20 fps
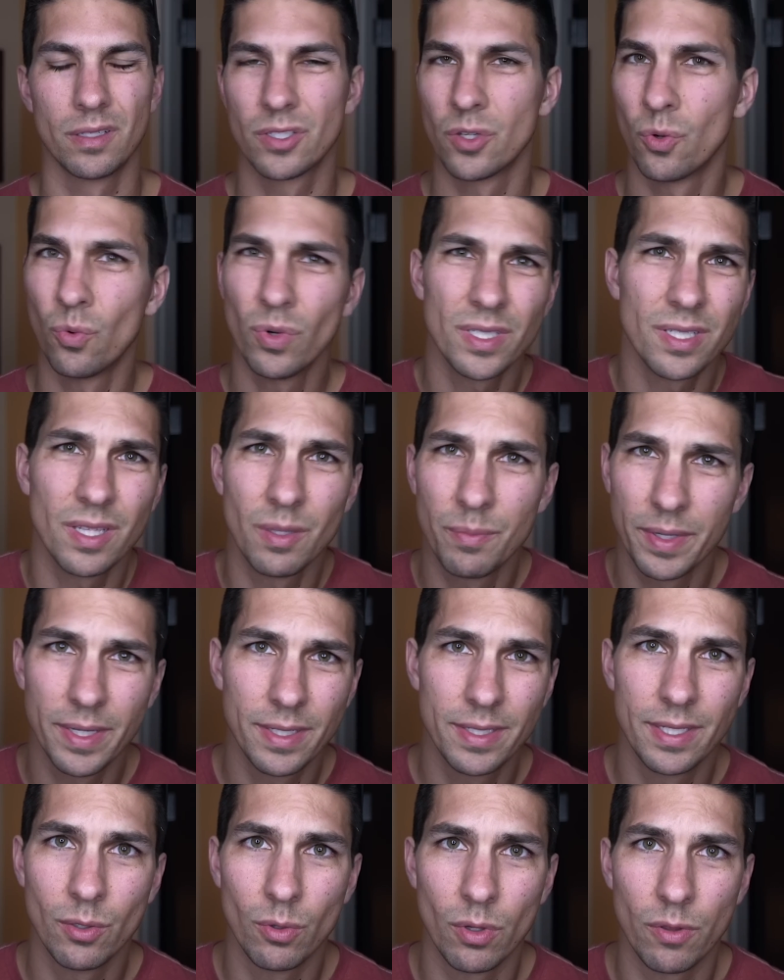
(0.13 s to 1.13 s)
So what's the
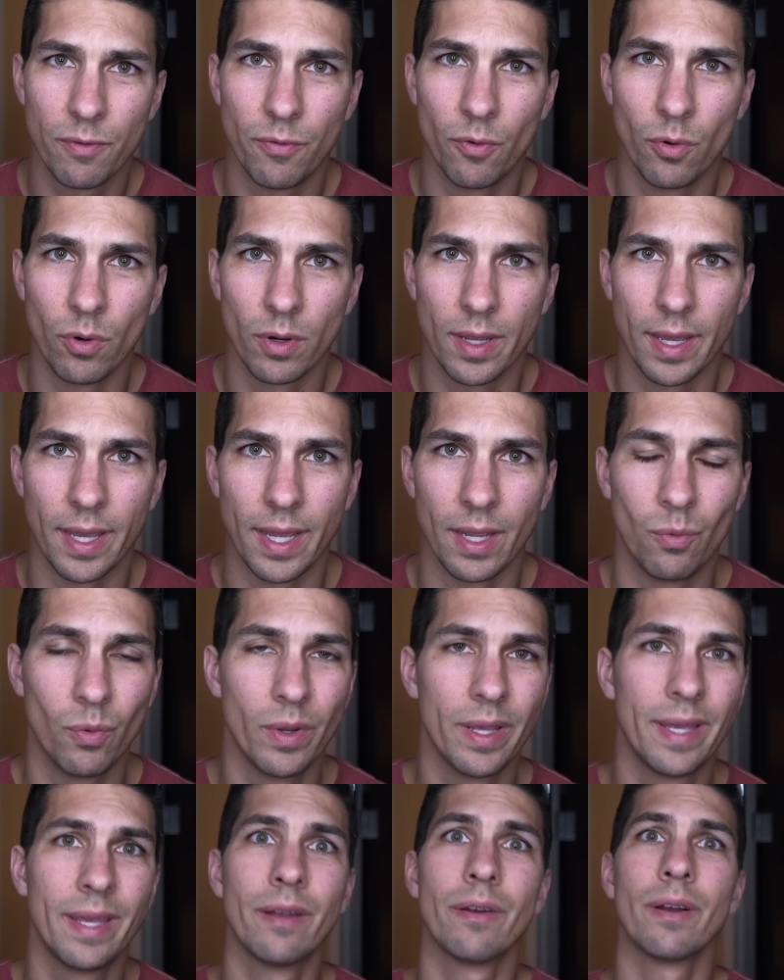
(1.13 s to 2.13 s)
big deal with 4K?
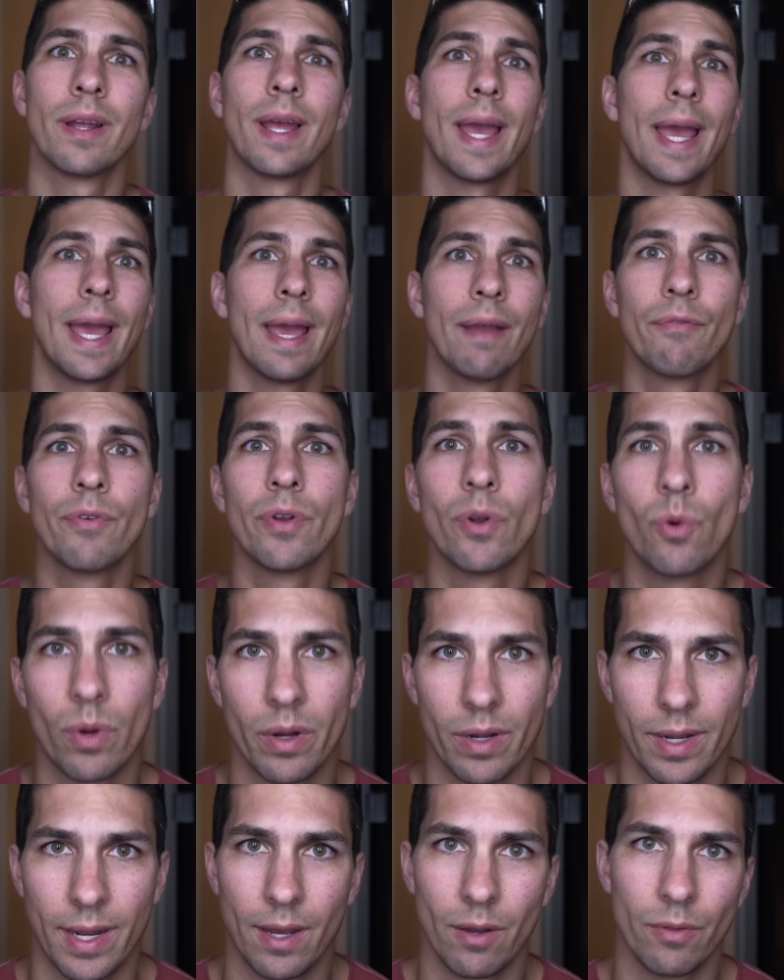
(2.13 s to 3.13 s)
We hear it
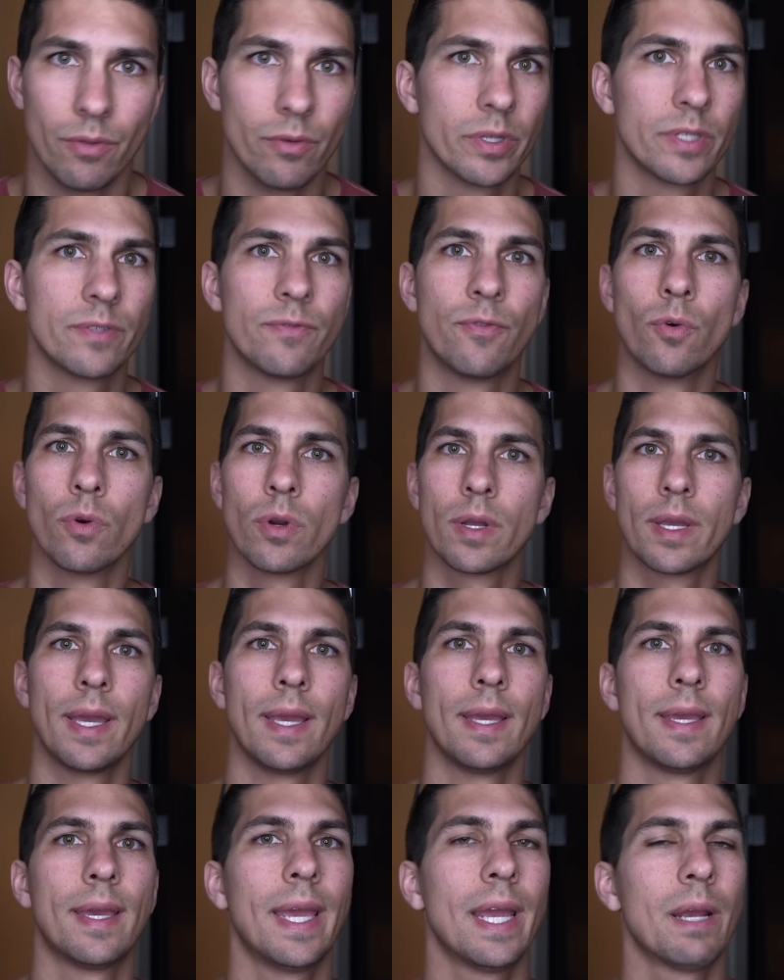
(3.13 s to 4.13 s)
everywhere now. There's
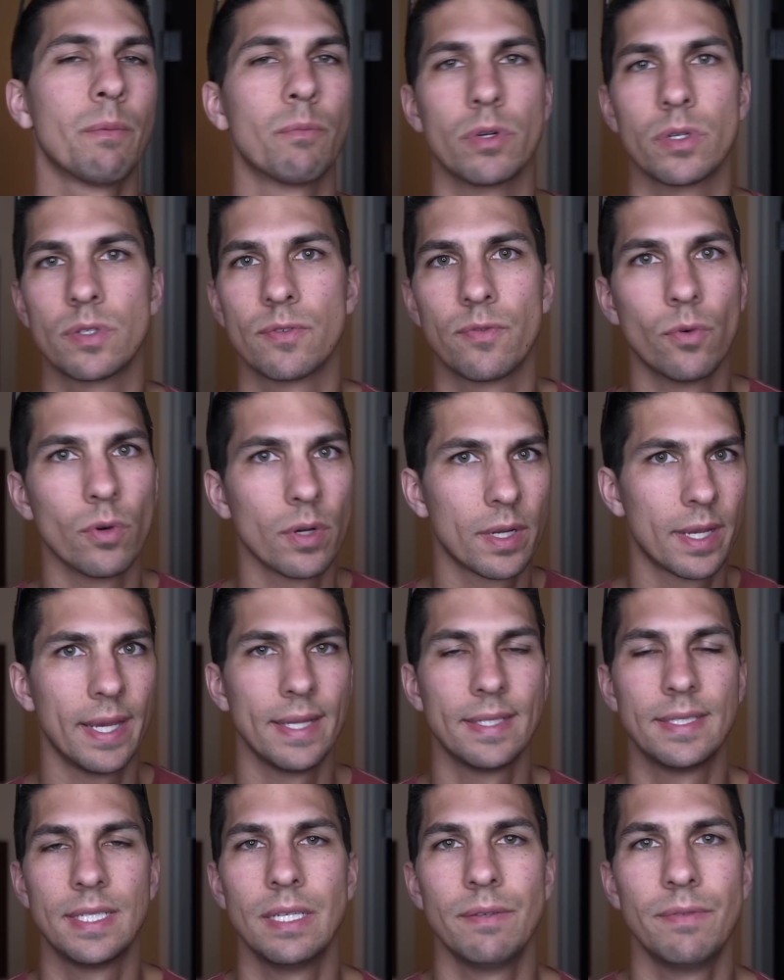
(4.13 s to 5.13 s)
4K cameras,
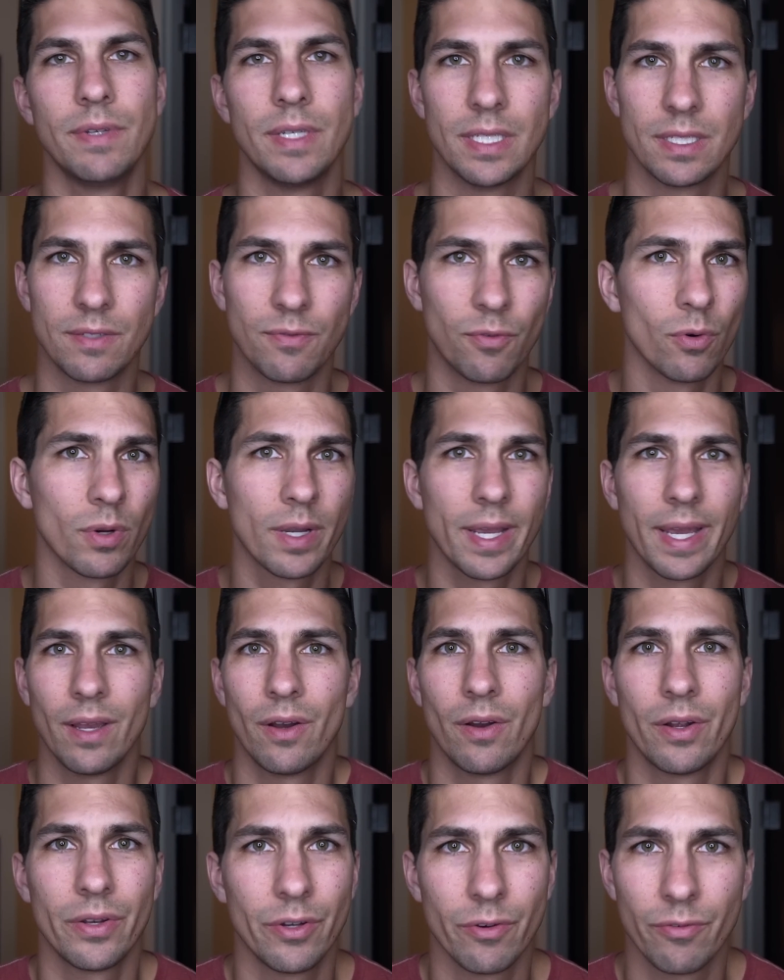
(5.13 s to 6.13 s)
4K TVs,
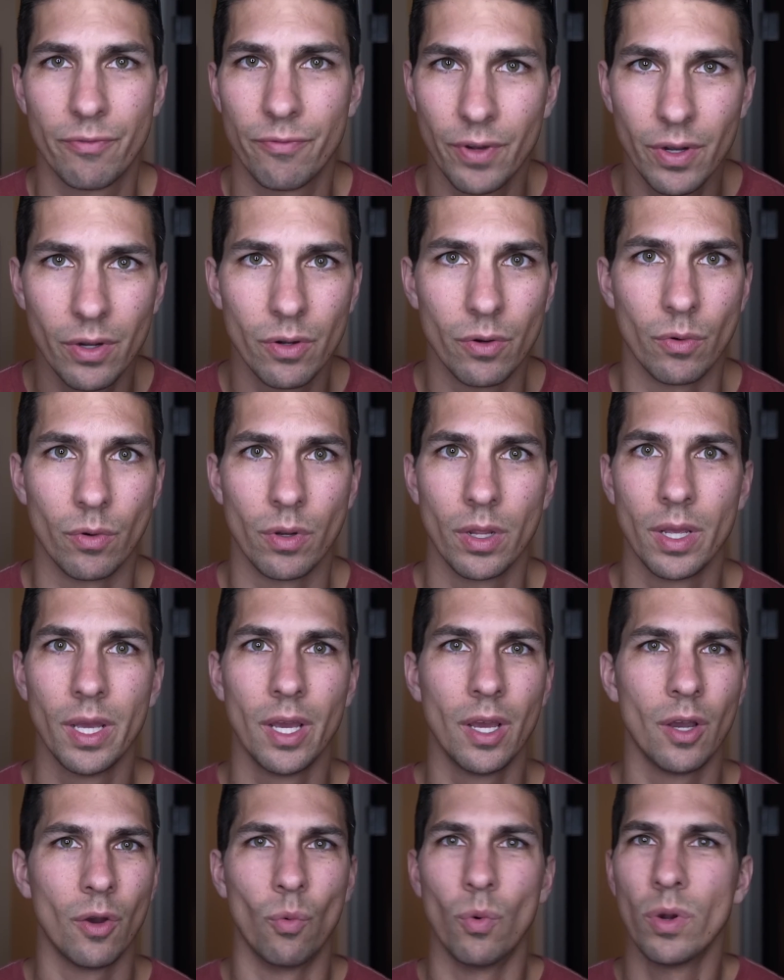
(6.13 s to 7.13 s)
4K on your phone.
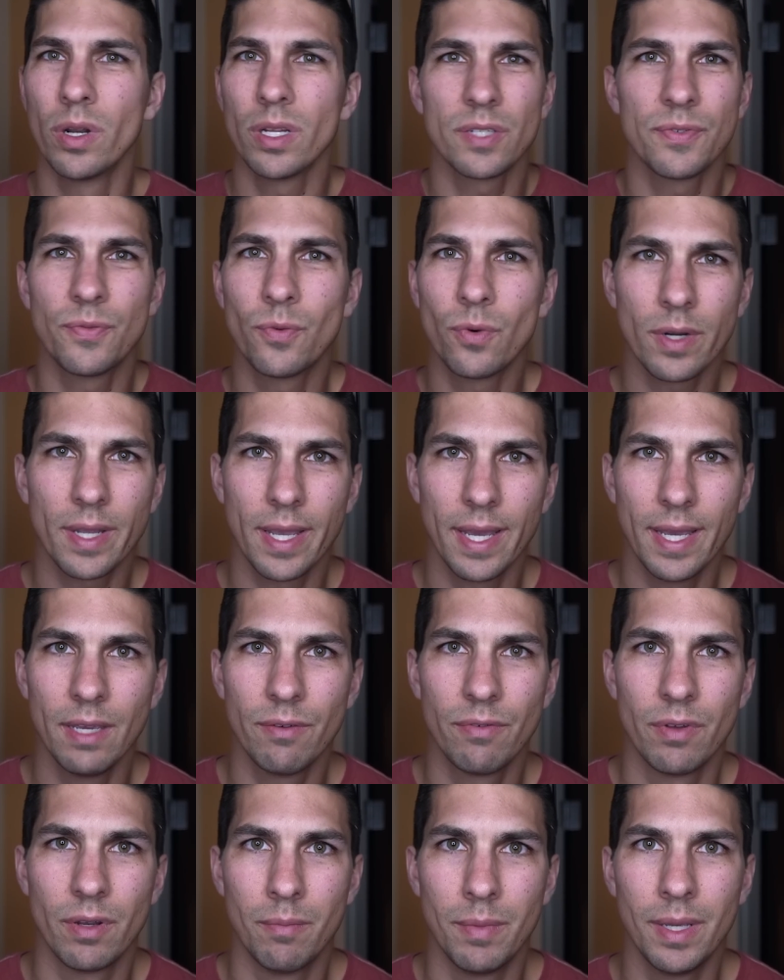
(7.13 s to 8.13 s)
What does 4K
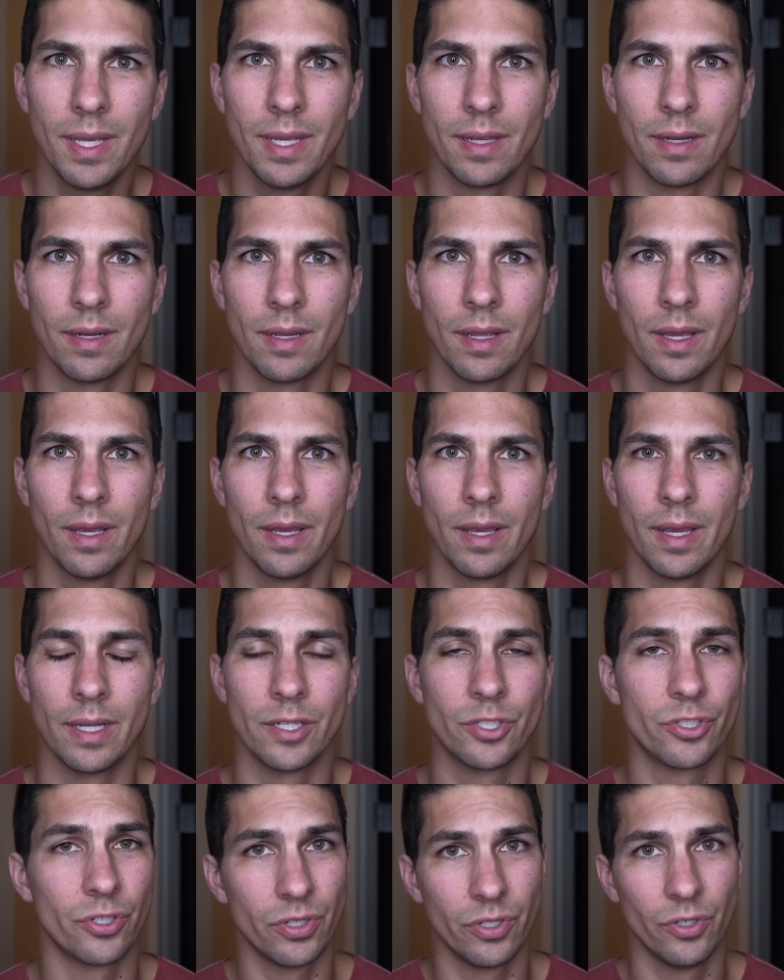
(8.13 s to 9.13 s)
even mean?
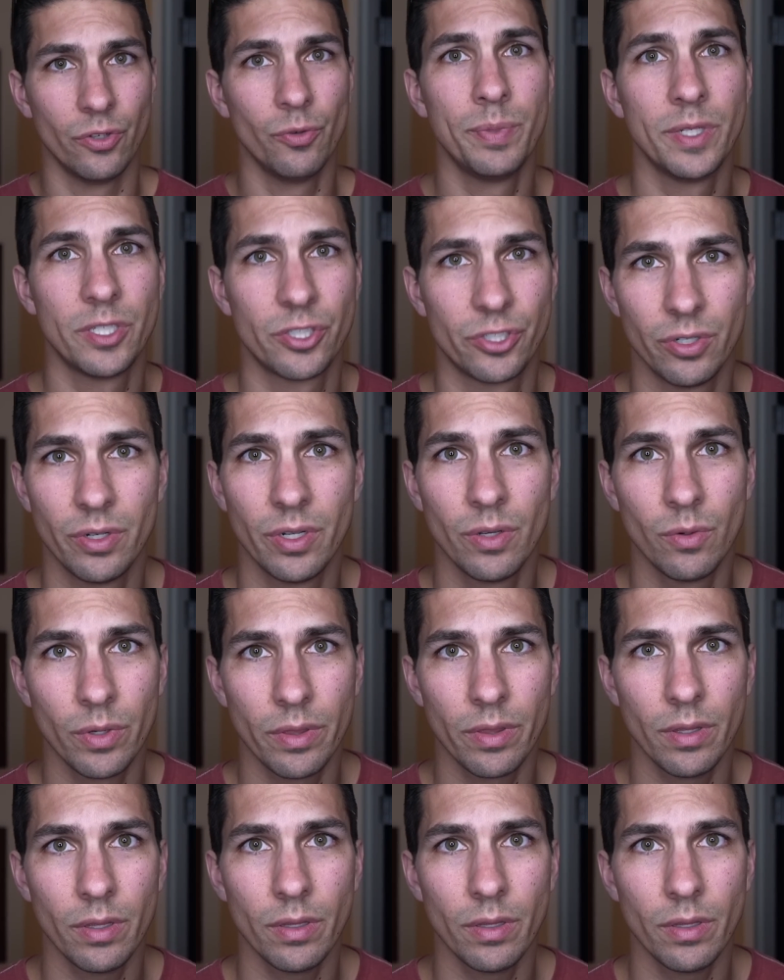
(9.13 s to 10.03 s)
And should you be shooting with